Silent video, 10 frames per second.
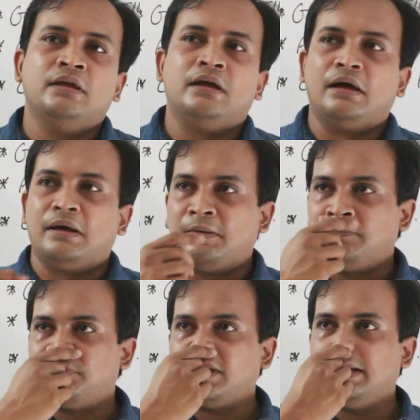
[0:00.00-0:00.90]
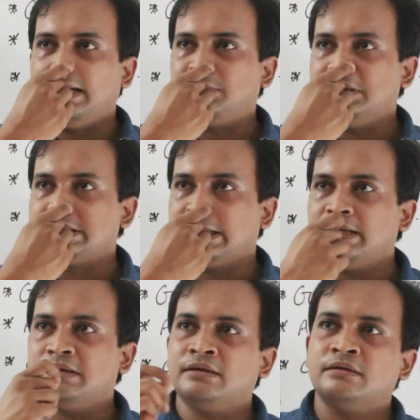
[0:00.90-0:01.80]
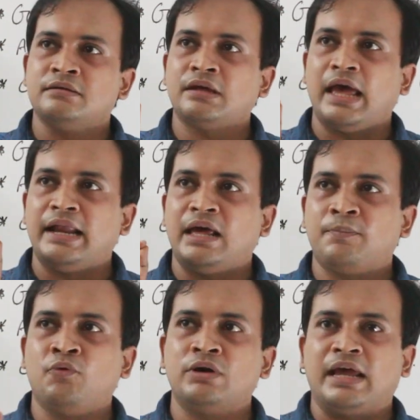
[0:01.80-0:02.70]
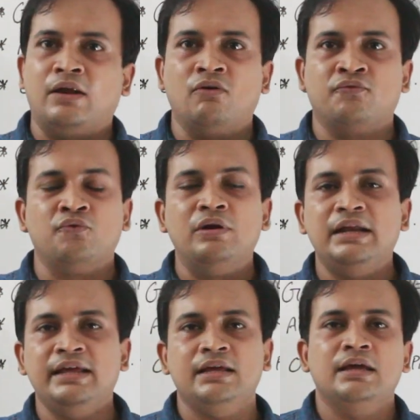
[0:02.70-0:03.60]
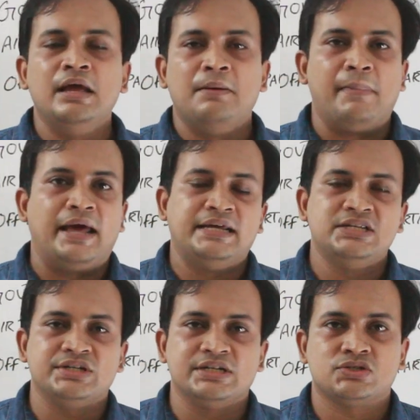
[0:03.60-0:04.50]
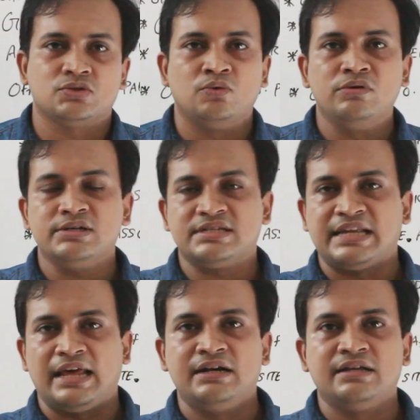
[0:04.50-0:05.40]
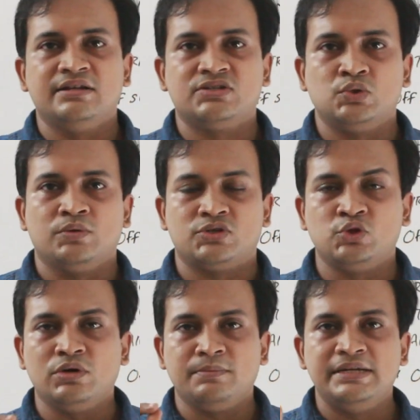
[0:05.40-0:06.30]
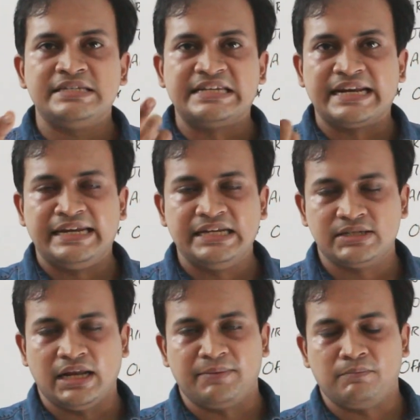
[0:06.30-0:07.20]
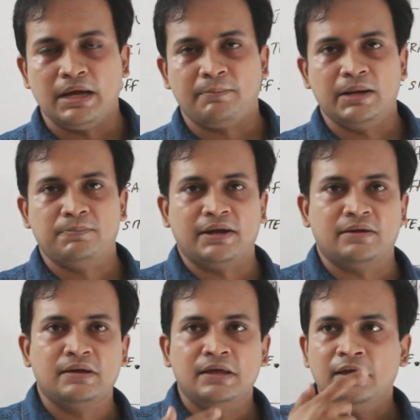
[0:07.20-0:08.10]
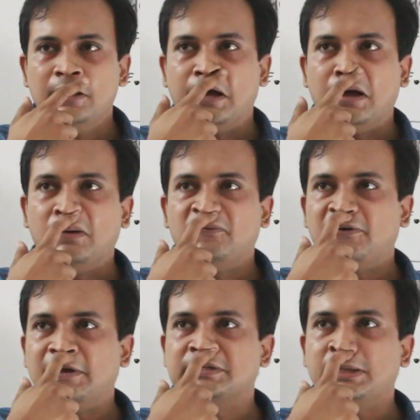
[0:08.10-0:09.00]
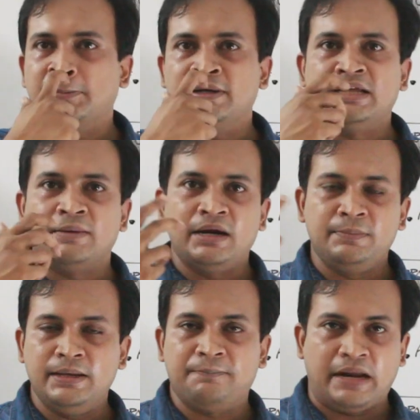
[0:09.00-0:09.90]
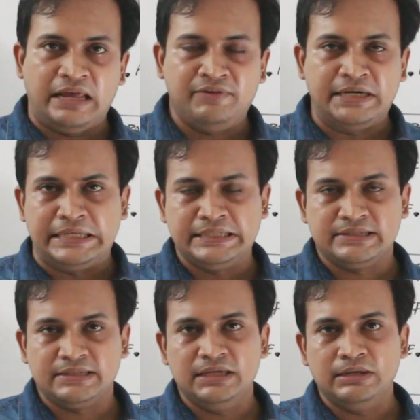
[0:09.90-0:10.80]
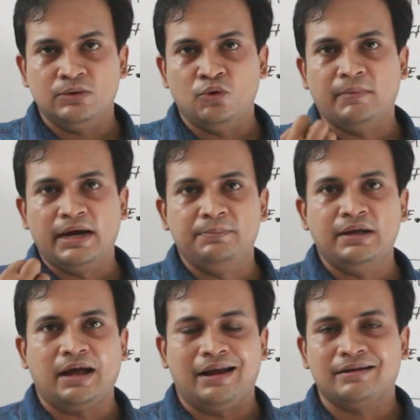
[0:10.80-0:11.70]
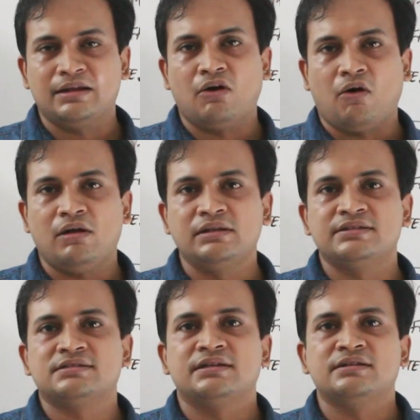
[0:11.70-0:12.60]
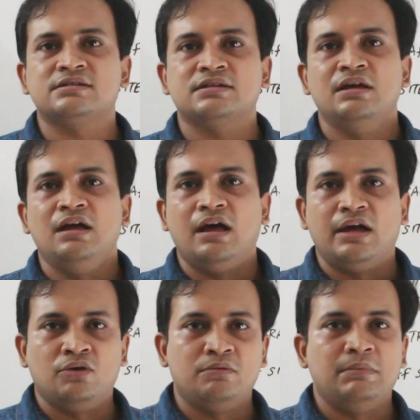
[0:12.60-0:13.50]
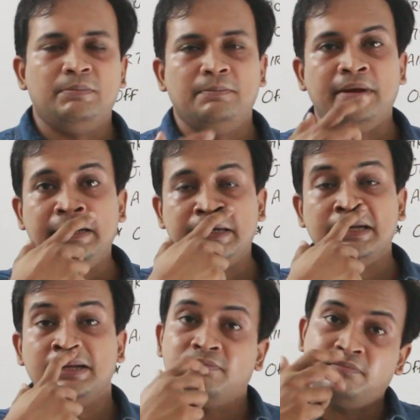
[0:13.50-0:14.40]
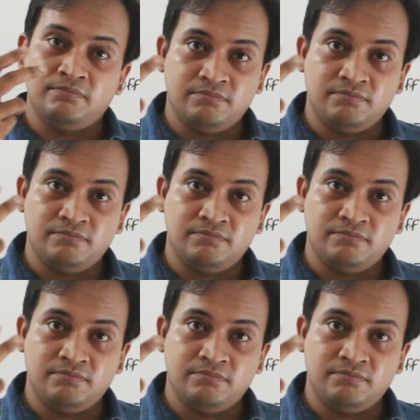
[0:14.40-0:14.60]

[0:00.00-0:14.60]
let me say an airport cannot fully manage its own sanitary sewer. Sewer means drainage line, pipeline. For example, there might be a private agency who might be collecting all these things, maybe maintaining.